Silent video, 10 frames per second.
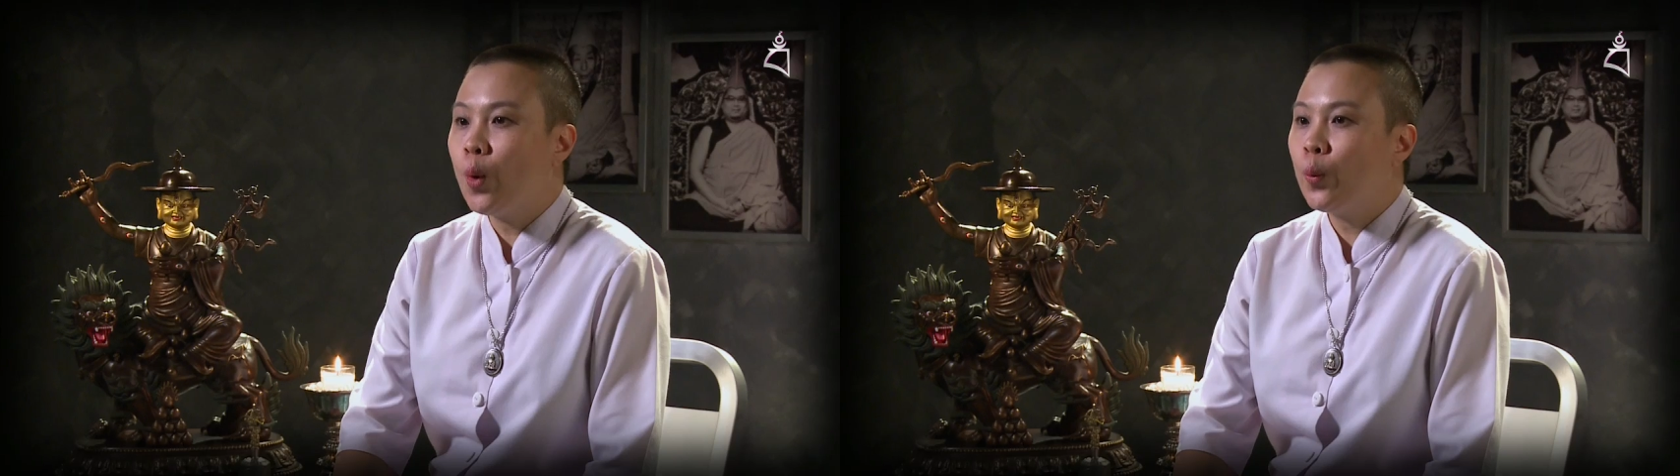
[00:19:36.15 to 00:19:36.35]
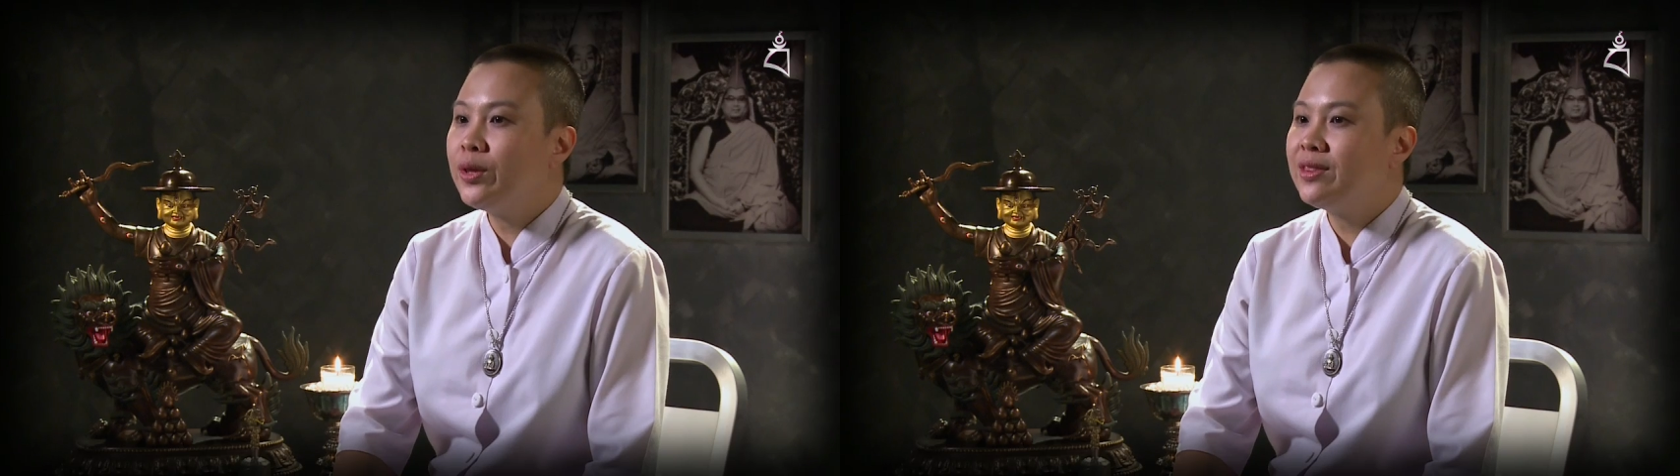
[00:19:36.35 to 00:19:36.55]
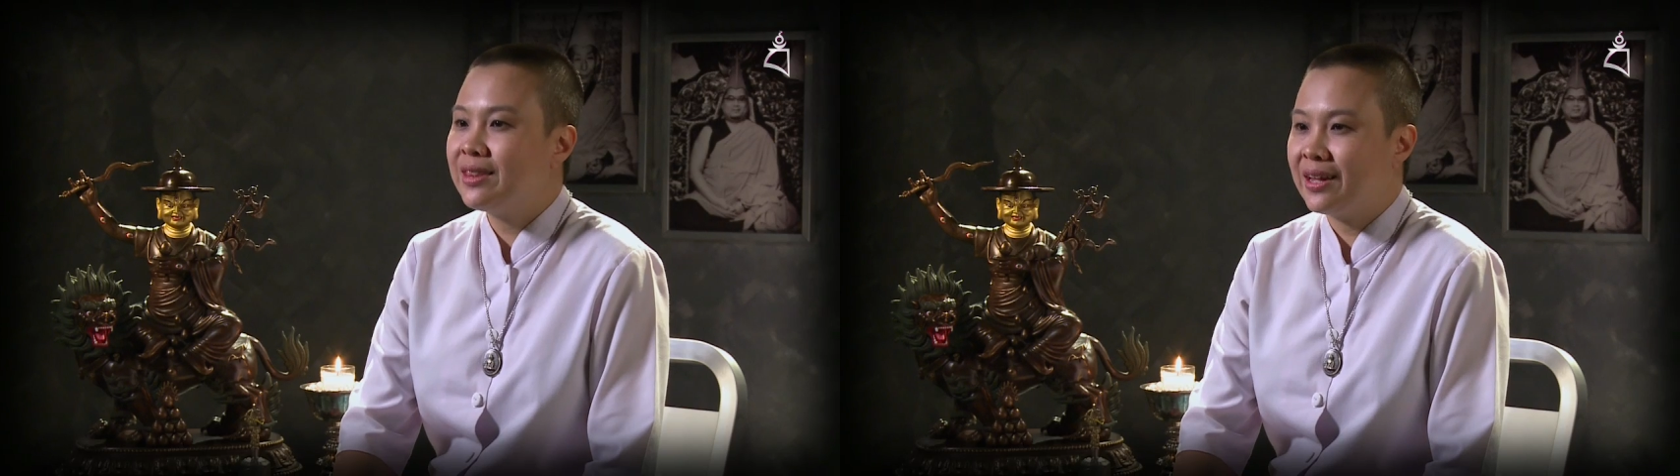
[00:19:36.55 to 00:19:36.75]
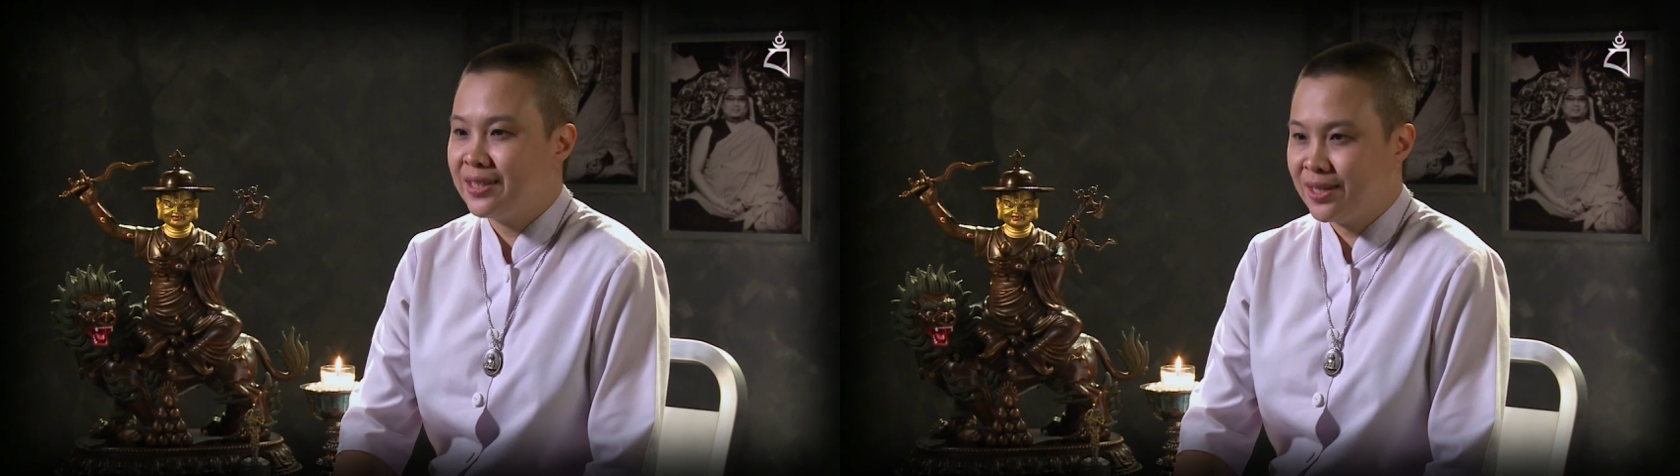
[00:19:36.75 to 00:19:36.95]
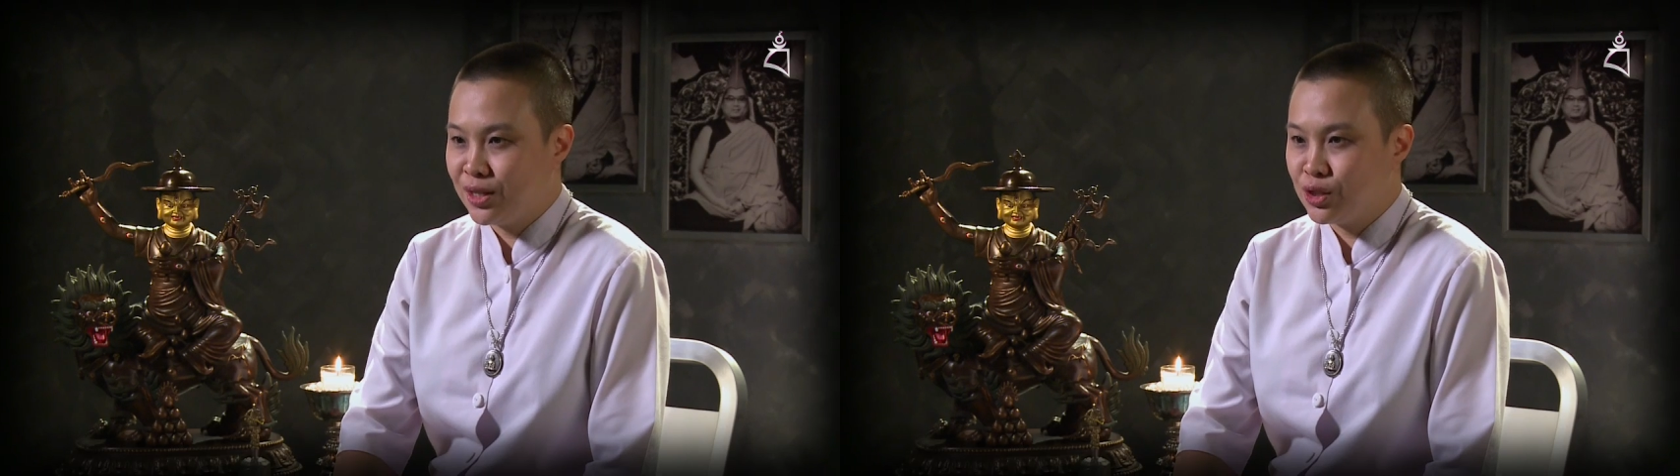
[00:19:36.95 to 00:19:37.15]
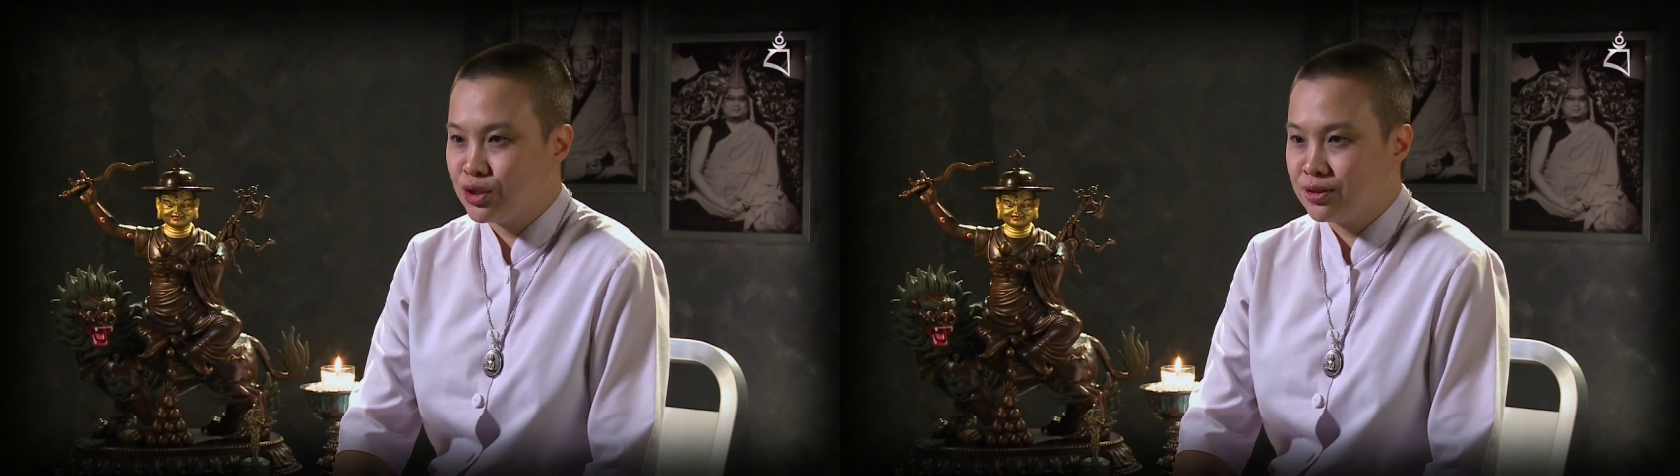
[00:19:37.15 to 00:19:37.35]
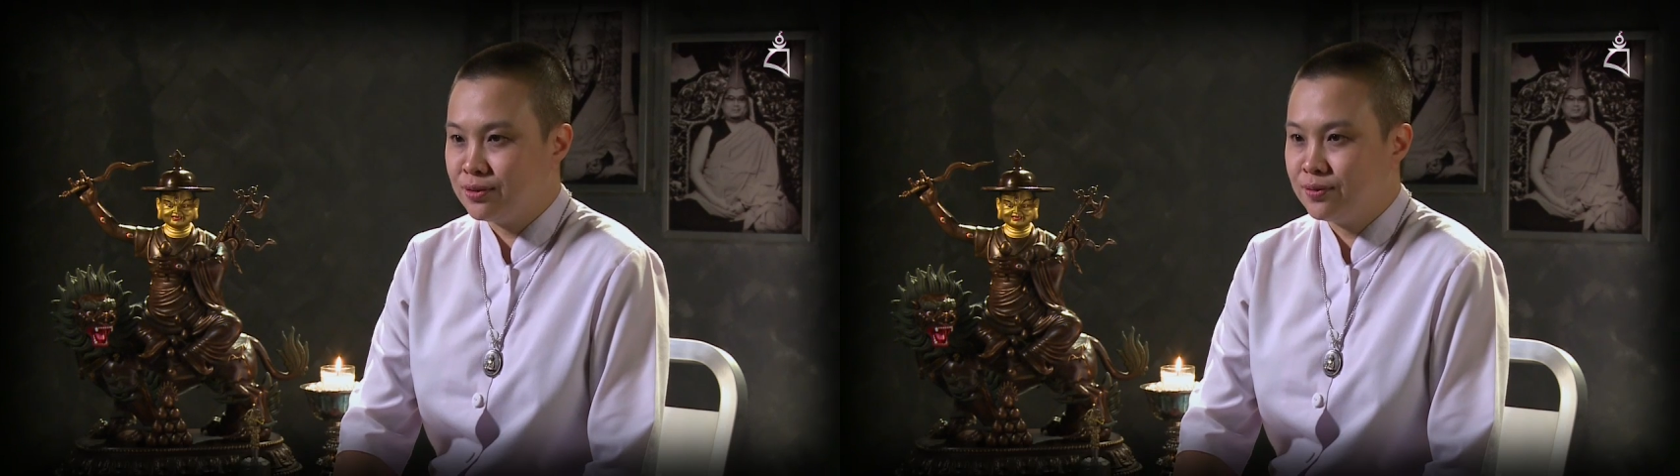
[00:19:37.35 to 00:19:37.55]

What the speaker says: with dedication.